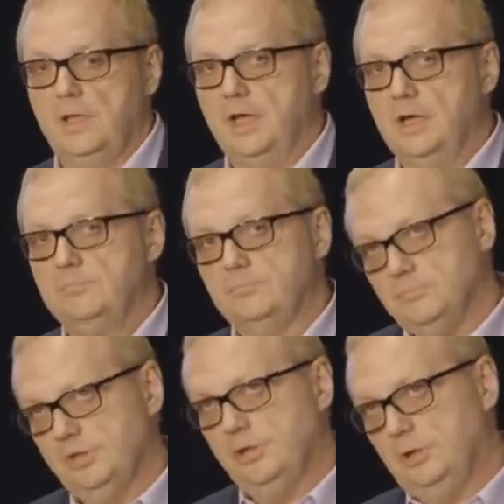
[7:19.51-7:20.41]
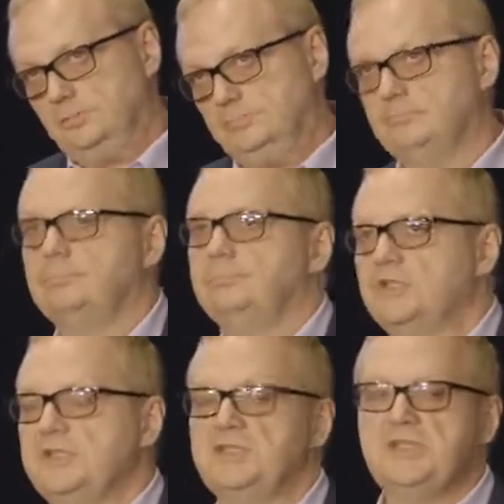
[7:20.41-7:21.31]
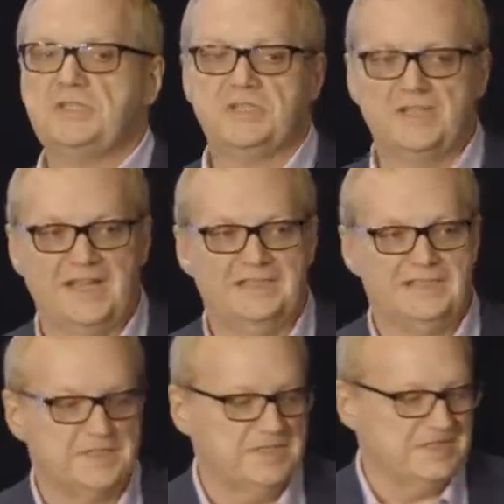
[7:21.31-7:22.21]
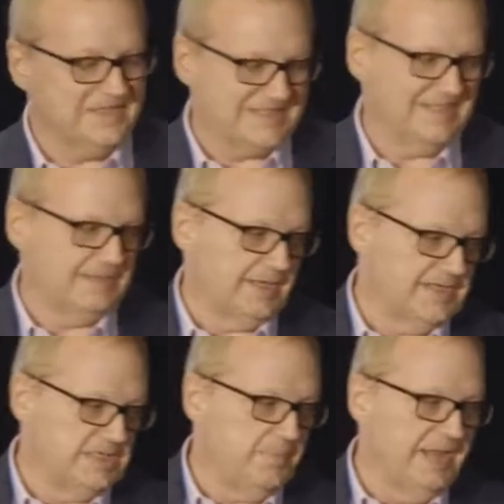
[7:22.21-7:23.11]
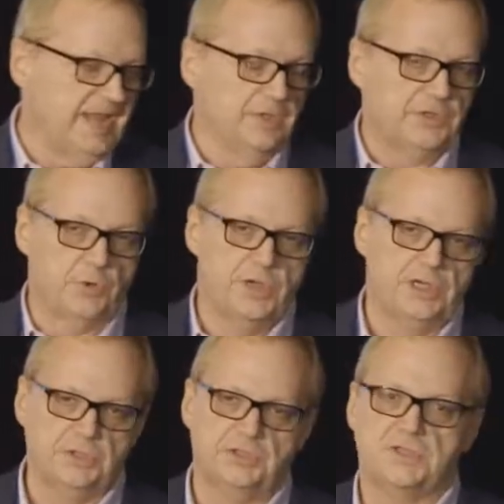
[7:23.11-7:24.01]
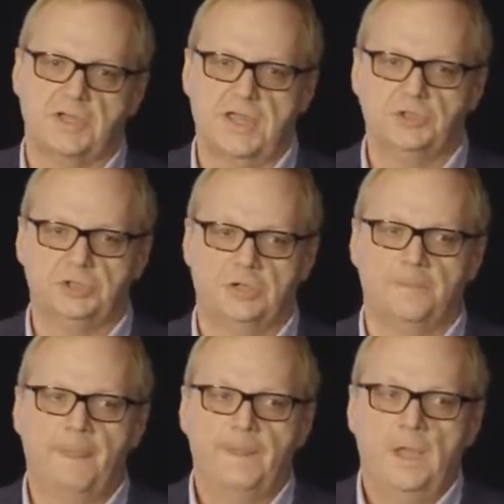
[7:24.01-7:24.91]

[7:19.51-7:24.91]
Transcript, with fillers: Uh, little statistics that I, a statistic that I debated throwing into the slideshow,